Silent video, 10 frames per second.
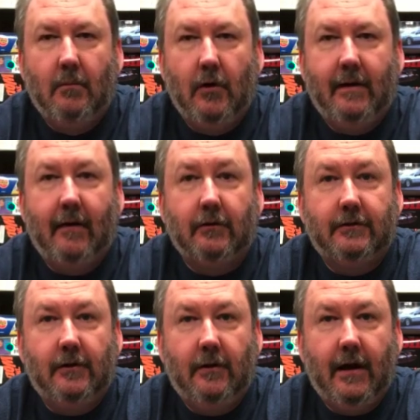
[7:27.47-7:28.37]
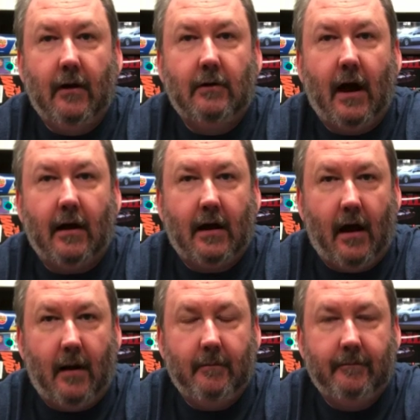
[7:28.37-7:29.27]

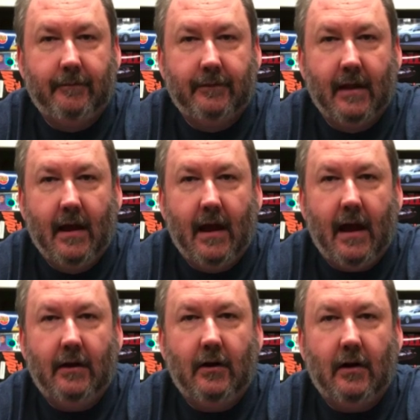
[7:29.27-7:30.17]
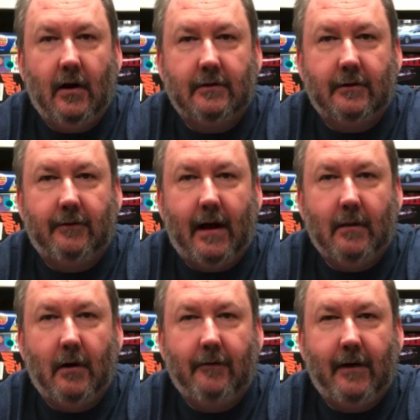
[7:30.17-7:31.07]
moondevilstudio.com. And you can also find
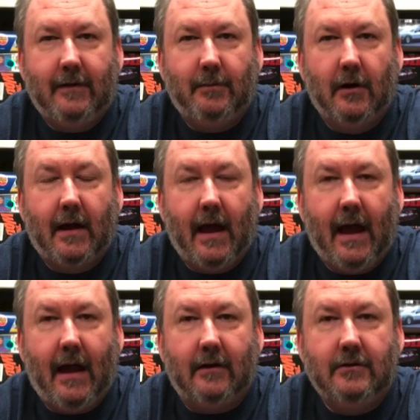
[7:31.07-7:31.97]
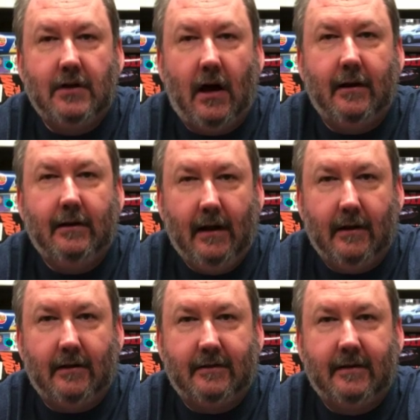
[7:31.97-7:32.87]
him on Facebook at John
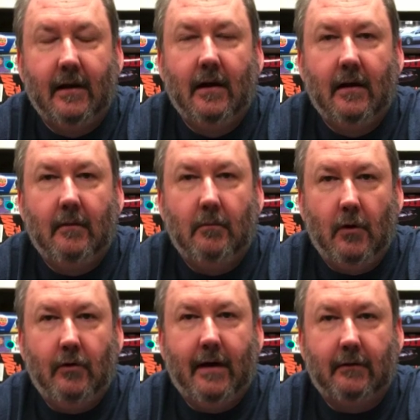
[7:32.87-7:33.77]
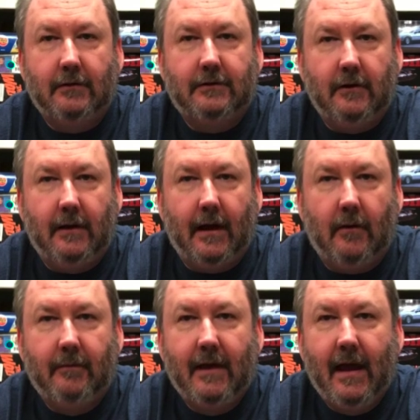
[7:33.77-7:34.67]
Dennett's Moondevil
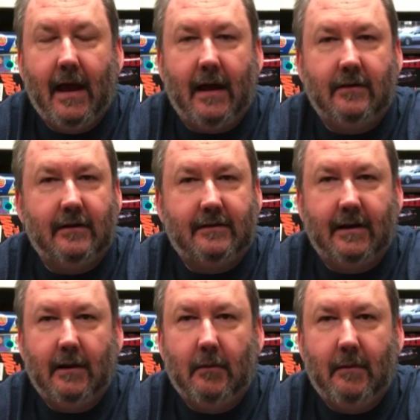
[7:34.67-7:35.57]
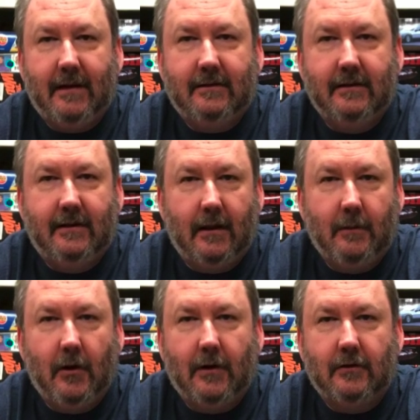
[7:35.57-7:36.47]
Studio. And just send him a message, tell
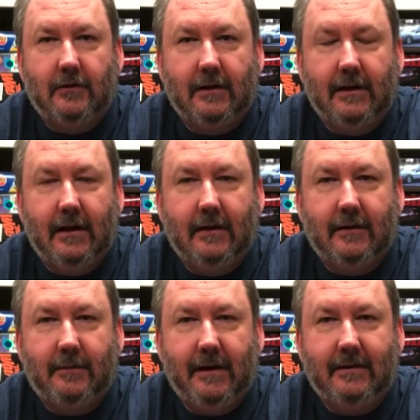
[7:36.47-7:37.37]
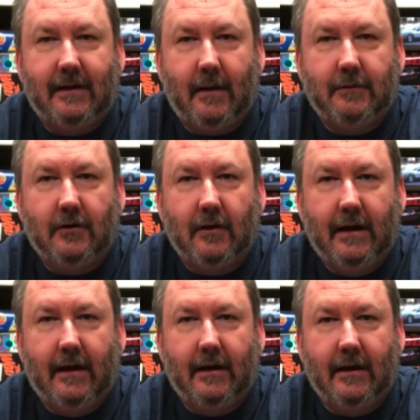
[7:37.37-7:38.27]
him you're interested in getting this piece, and I'm sure
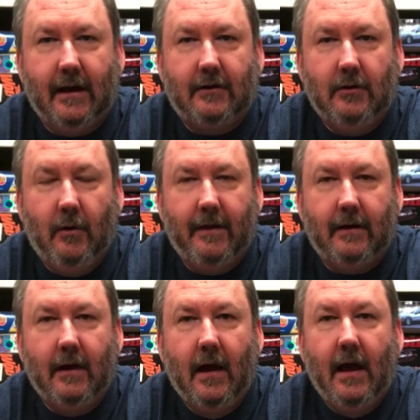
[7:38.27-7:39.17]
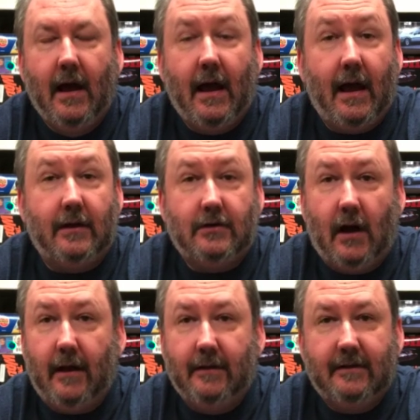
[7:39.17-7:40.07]
he can connect you with it. And
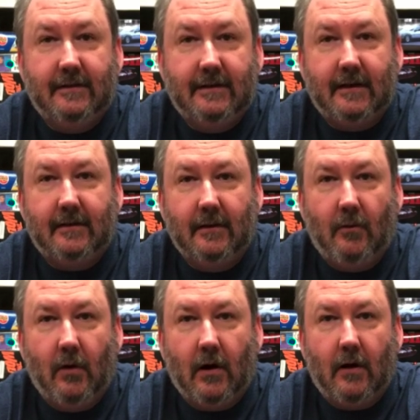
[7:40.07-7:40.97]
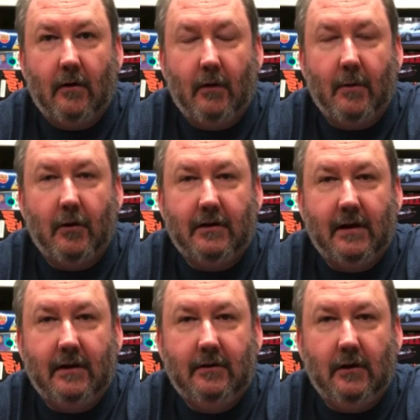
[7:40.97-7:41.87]
John, this is excellent work. We
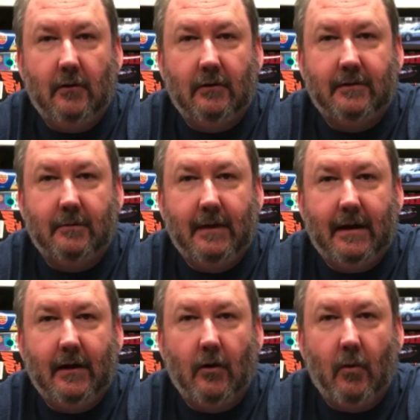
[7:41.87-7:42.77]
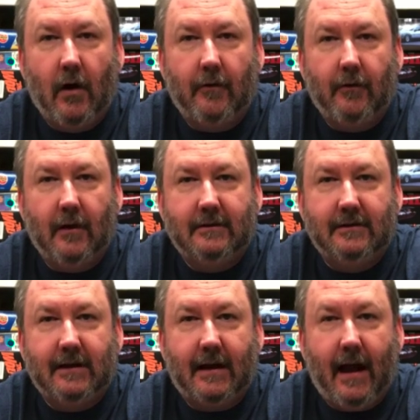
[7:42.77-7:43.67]
appreciate you submitting your work for us
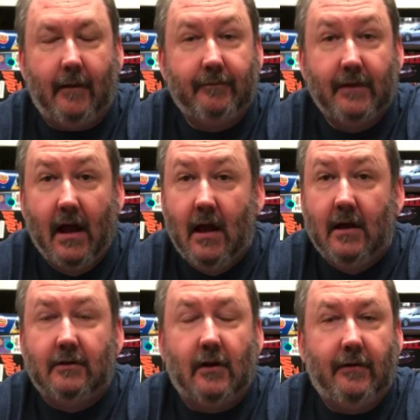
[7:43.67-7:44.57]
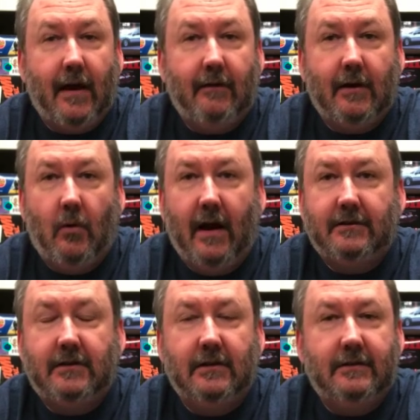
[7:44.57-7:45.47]
to check out. So if you have any
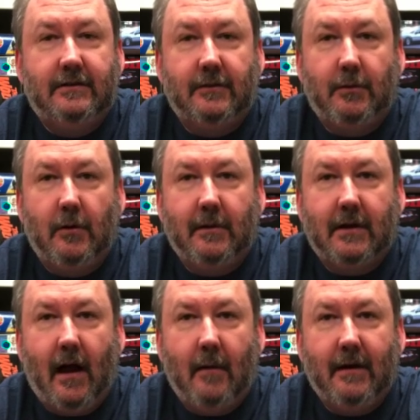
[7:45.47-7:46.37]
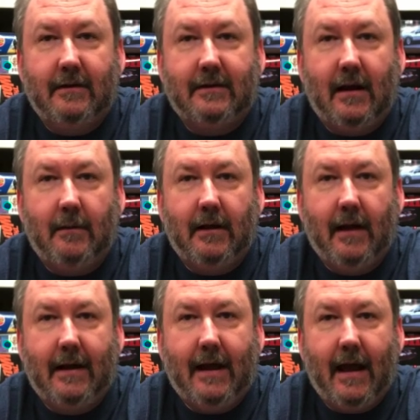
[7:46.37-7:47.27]
questions, just put them in the comments, and I'll be
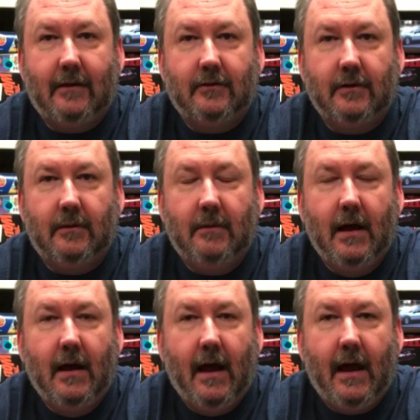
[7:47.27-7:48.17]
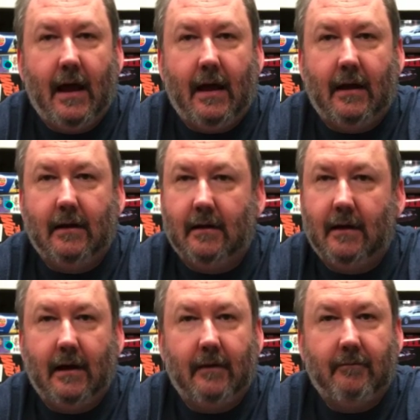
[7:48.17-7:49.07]
glad to answer them.
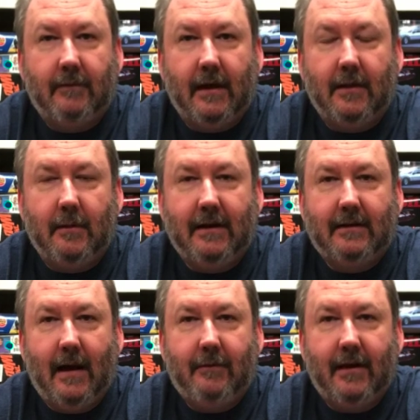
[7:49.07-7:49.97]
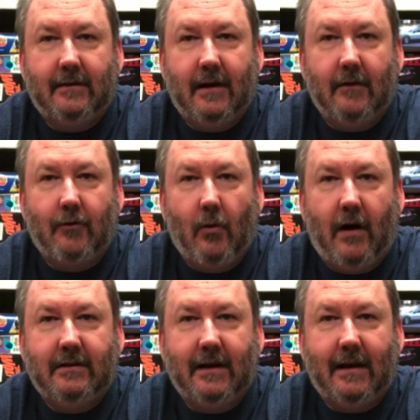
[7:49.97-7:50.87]
And in the meantime, thanks again for
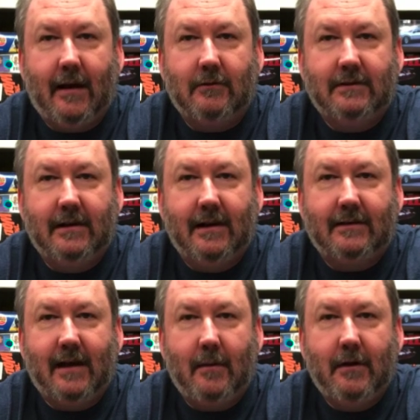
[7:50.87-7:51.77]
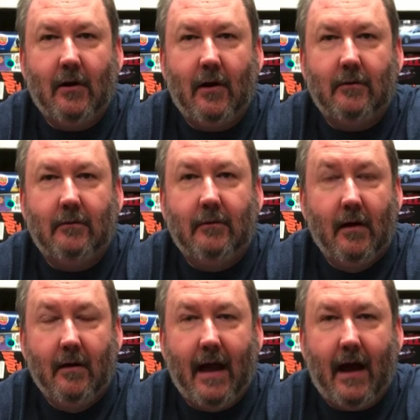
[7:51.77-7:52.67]
watching, and I will see you next time here on
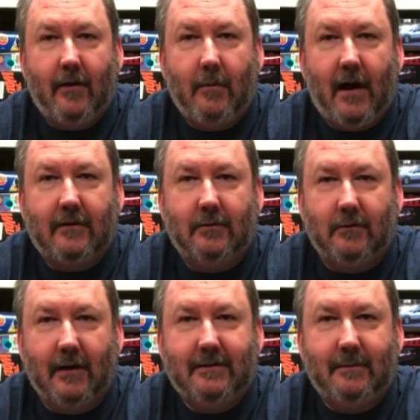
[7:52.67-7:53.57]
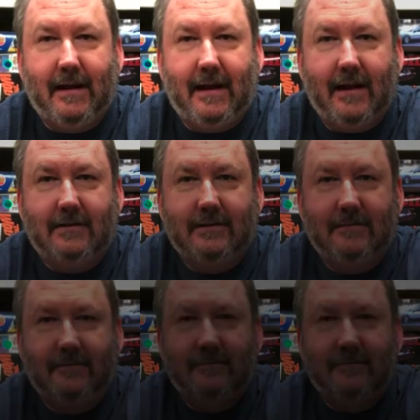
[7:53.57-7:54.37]
Out of the Box with Resin Maniacs.